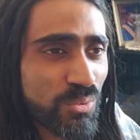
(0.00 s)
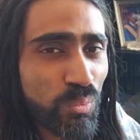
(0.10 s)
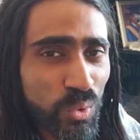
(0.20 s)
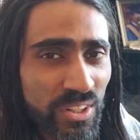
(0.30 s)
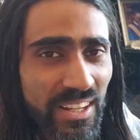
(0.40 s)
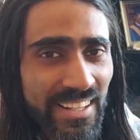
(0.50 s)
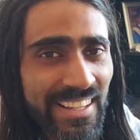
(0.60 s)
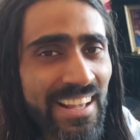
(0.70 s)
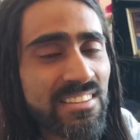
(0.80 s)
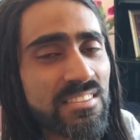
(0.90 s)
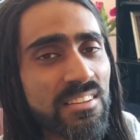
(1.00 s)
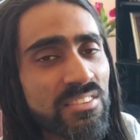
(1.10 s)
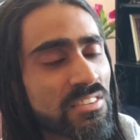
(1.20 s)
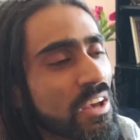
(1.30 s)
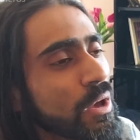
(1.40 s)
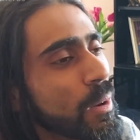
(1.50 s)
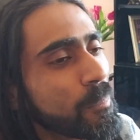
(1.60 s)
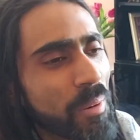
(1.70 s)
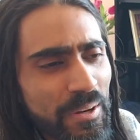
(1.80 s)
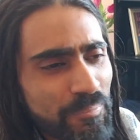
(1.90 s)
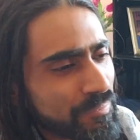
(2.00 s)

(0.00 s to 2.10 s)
work against us. But